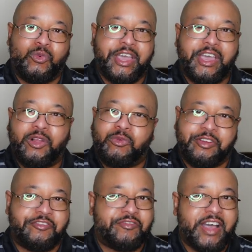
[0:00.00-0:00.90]
well
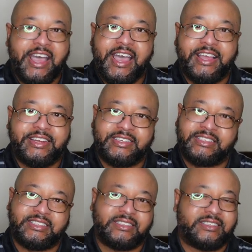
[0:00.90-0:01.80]
refined
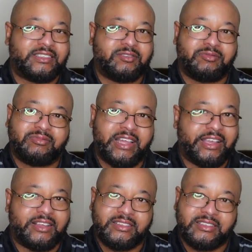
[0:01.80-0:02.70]
and just
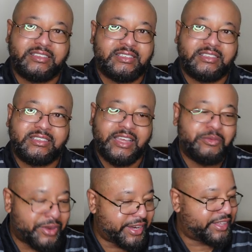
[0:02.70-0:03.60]
like,
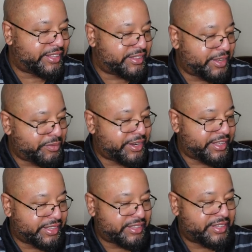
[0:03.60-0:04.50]
they really, they
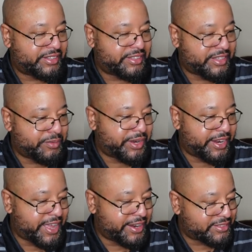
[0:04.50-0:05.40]
really, they
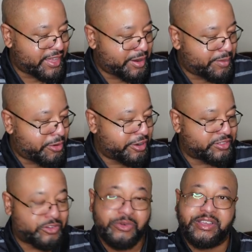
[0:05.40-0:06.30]
really knocked this out of the park,
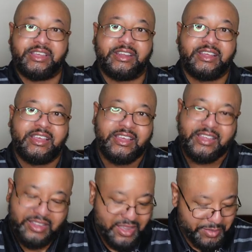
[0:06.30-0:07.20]
this Creed.
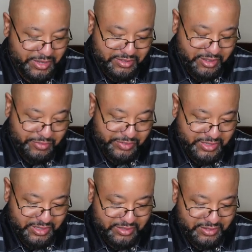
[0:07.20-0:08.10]
I mean, this stuff
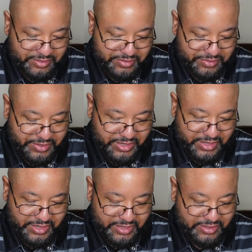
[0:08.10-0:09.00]
is just,
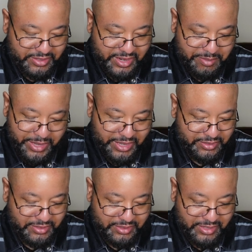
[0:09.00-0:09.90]
it is an
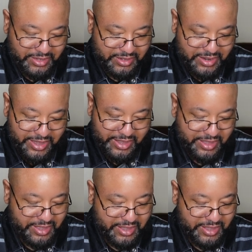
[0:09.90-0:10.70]
amazing scent. Like,